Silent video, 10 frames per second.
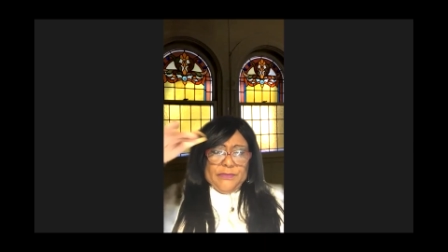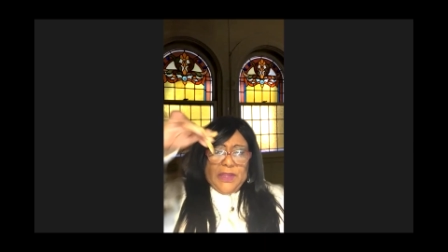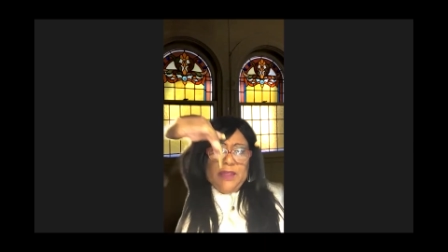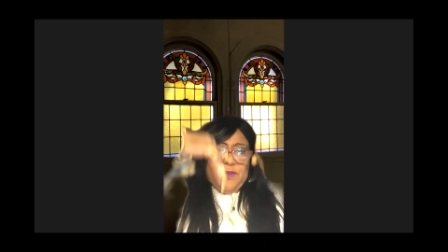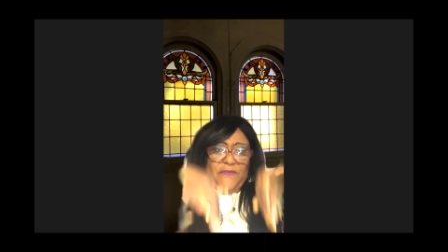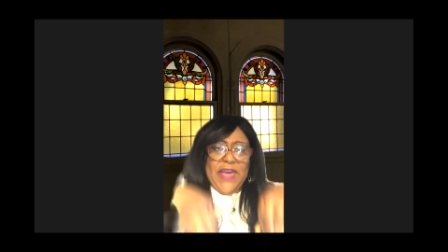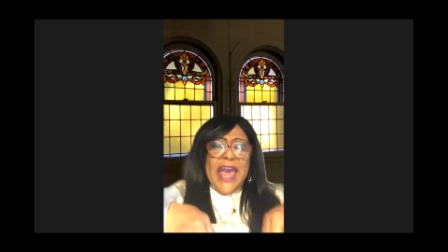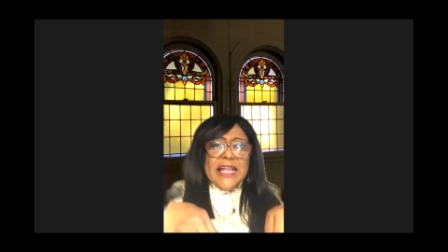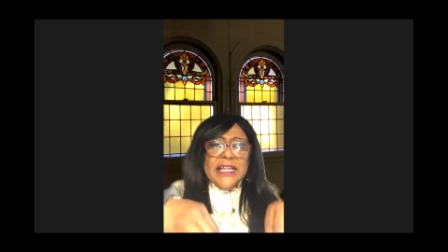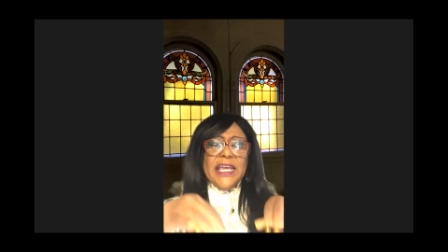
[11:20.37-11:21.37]
In the
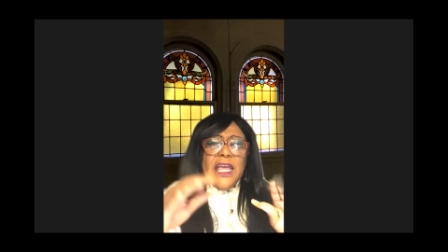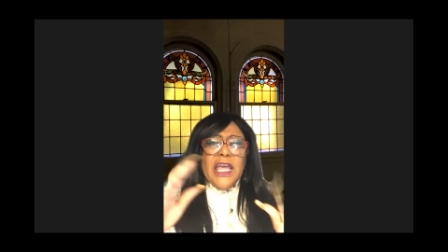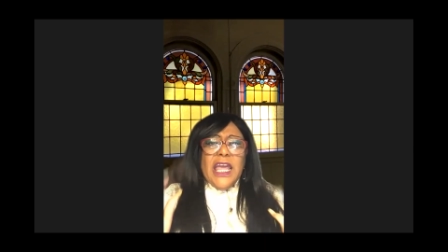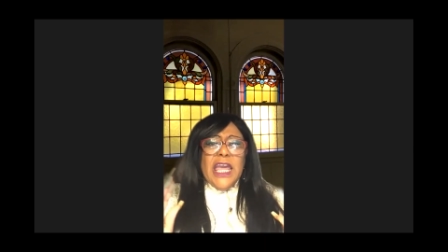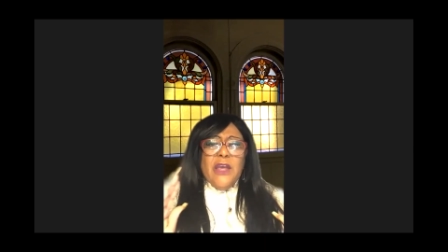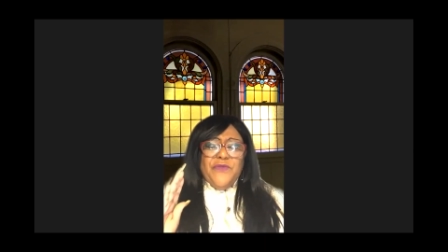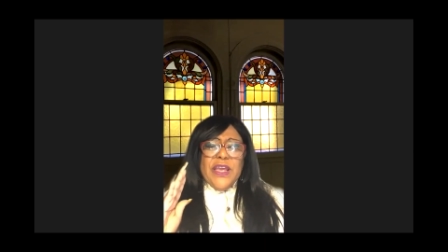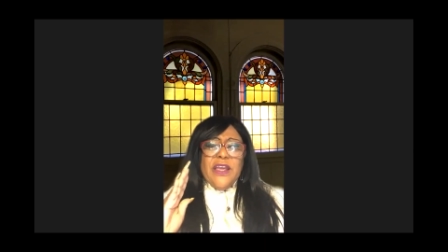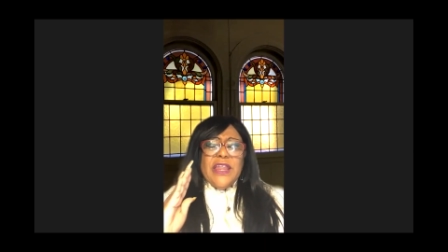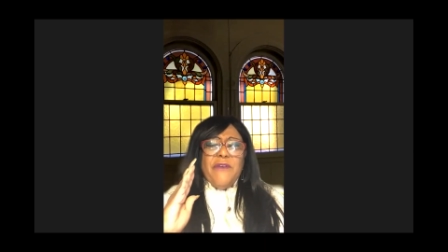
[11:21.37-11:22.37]
valley, he
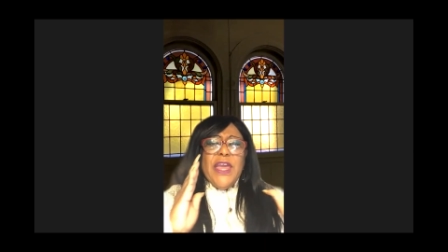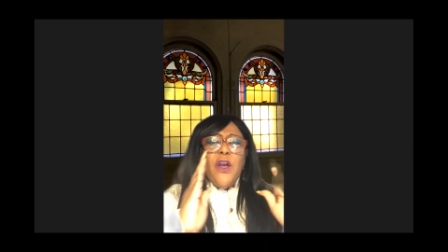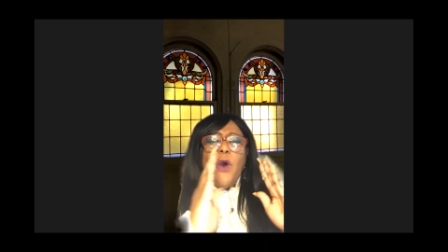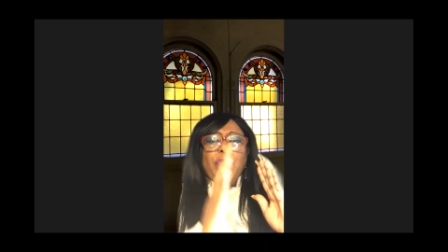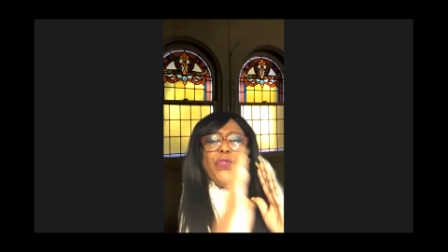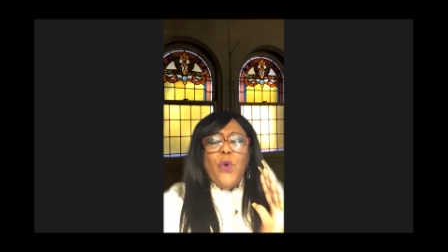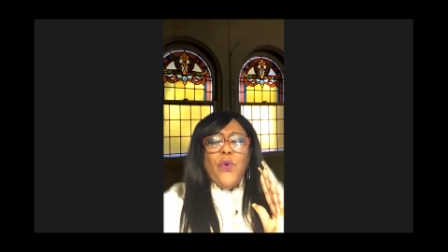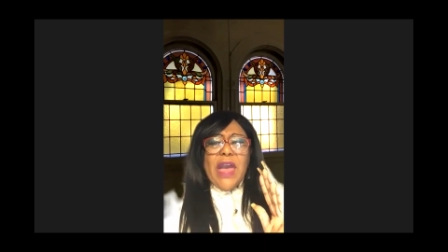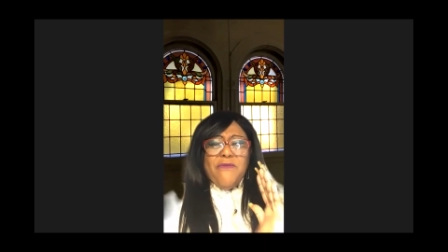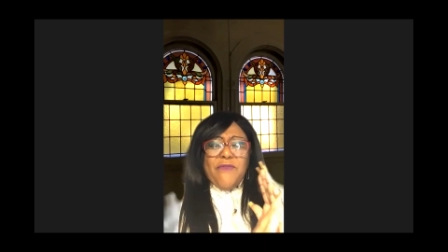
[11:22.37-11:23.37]
figured if he go through
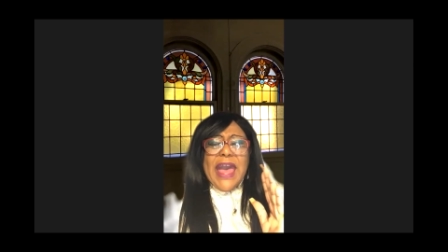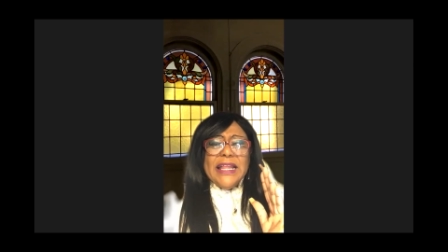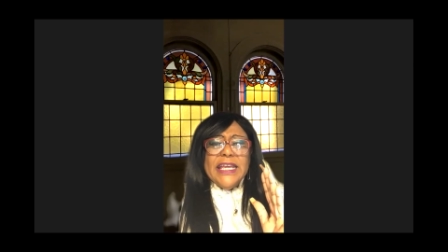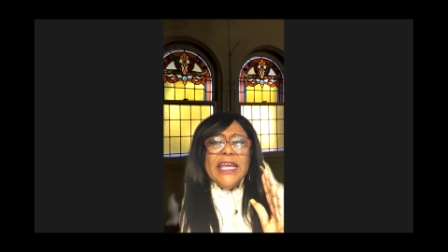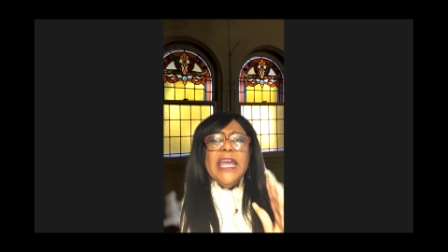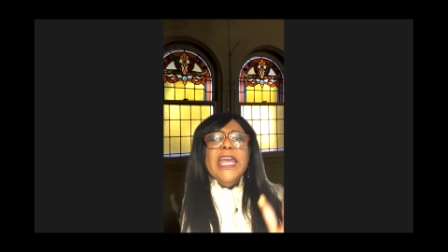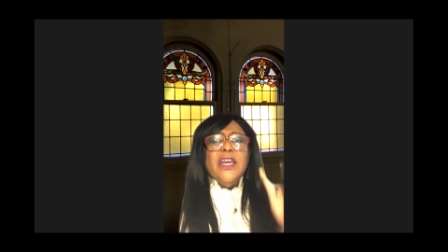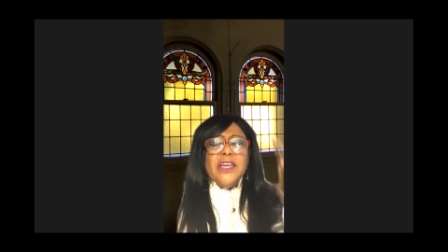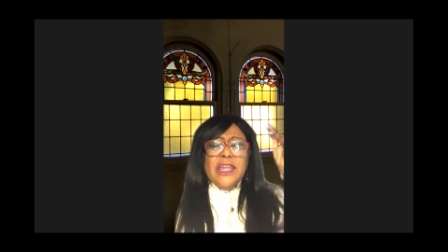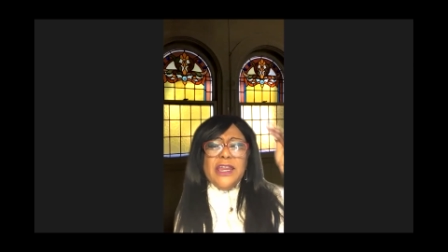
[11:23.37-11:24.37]
that valley, he
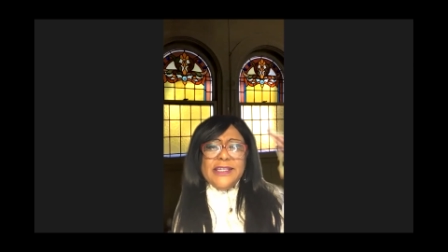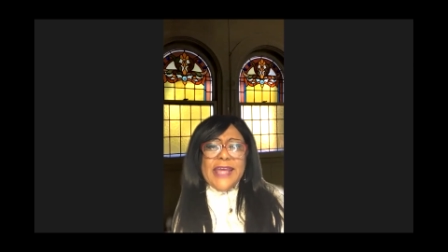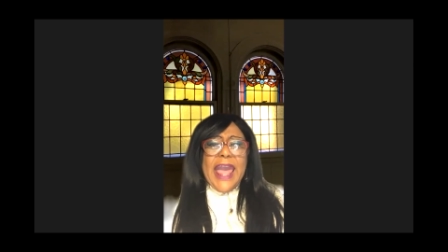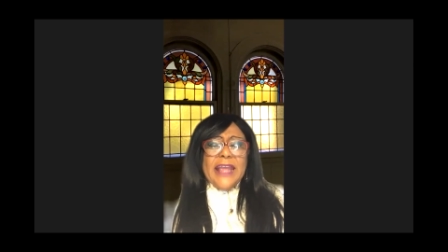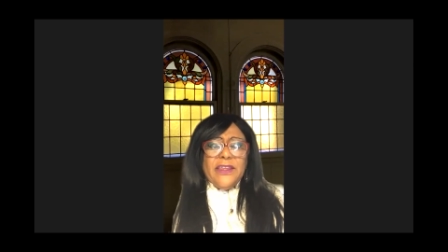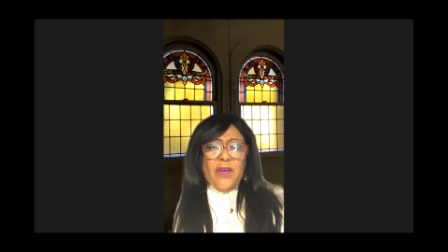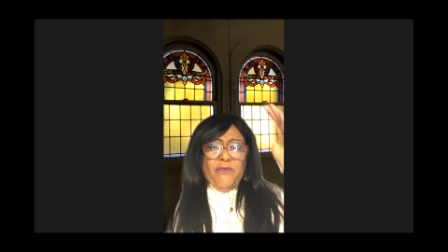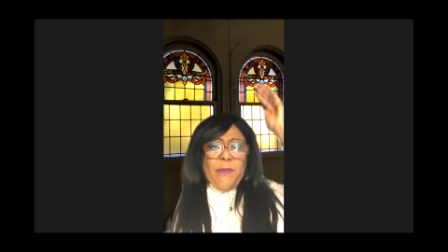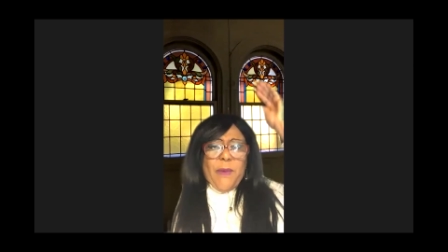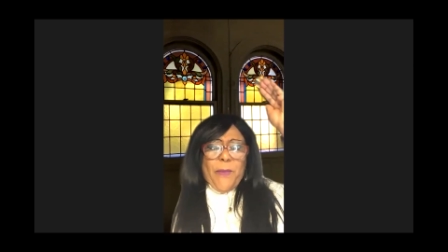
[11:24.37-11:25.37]
could get attacked
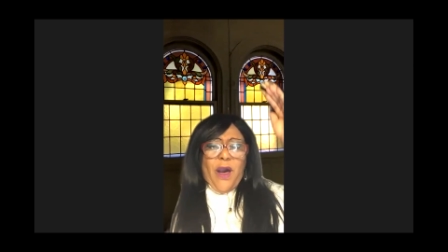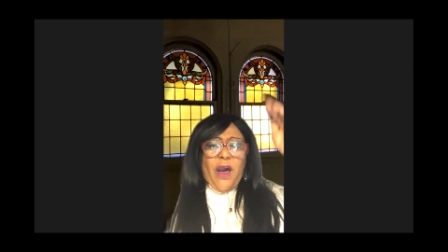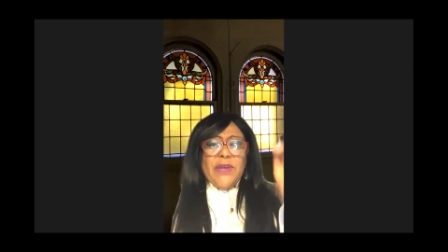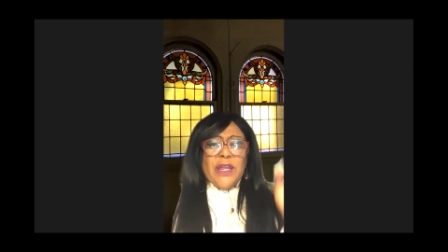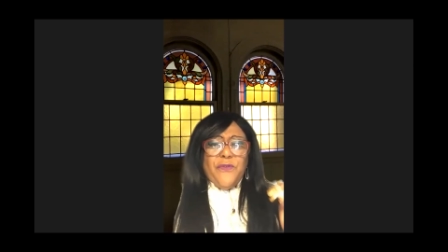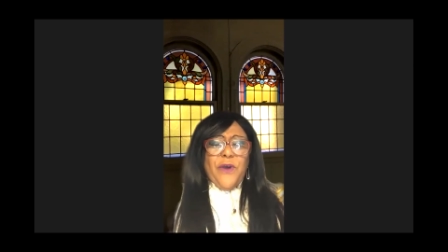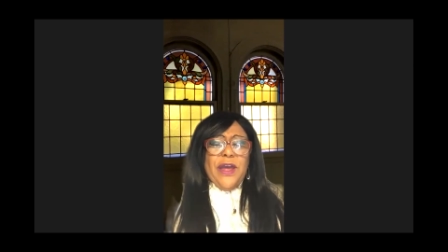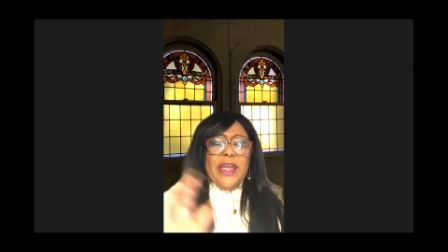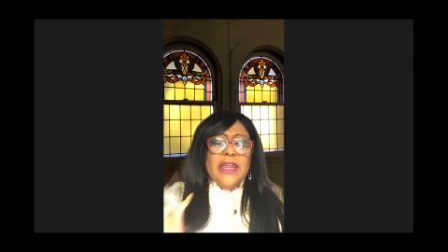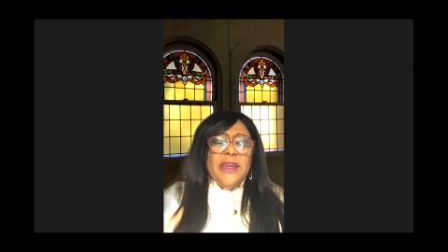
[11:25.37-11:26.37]
from above in the
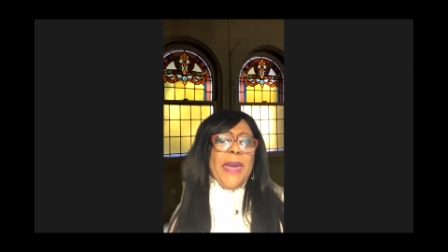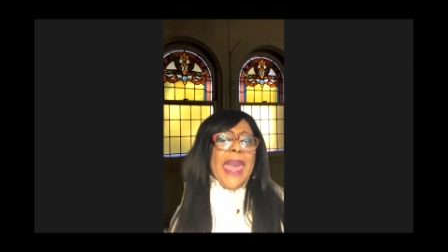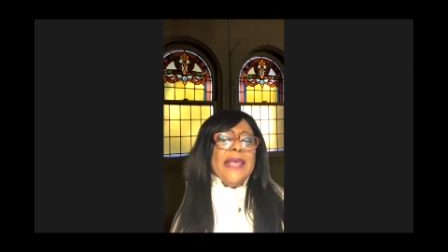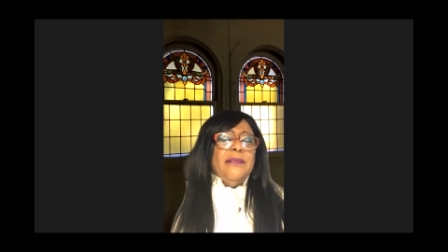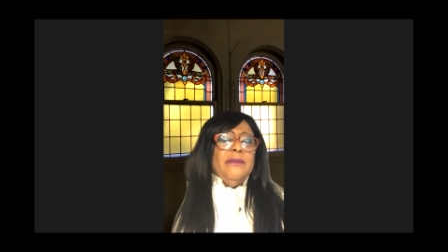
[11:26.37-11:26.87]
front in the back.